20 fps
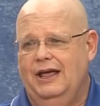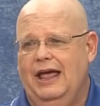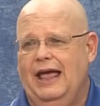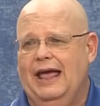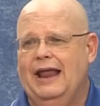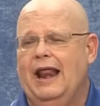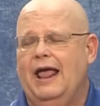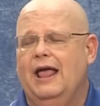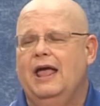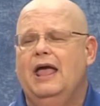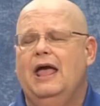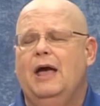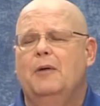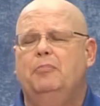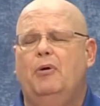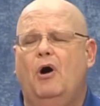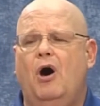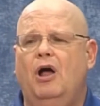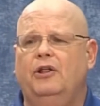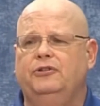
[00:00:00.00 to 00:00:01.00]
And
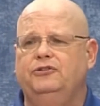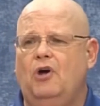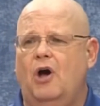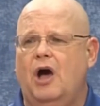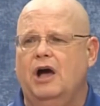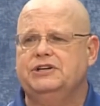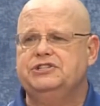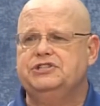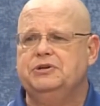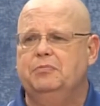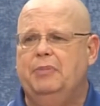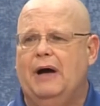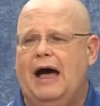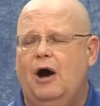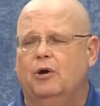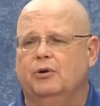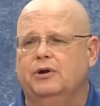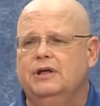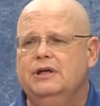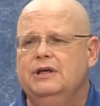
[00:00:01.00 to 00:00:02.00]
Paul talks
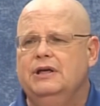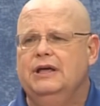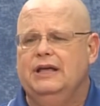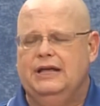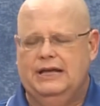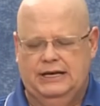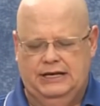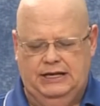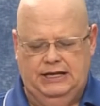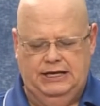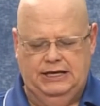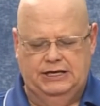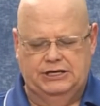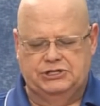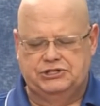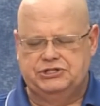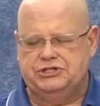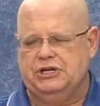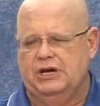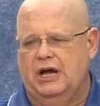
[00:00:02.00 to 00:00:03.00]
about in
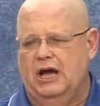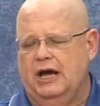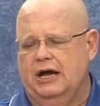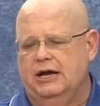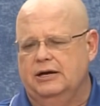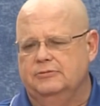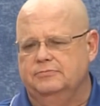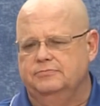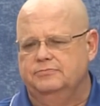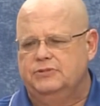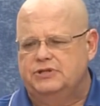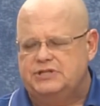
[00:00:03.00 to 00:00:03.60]
his uh,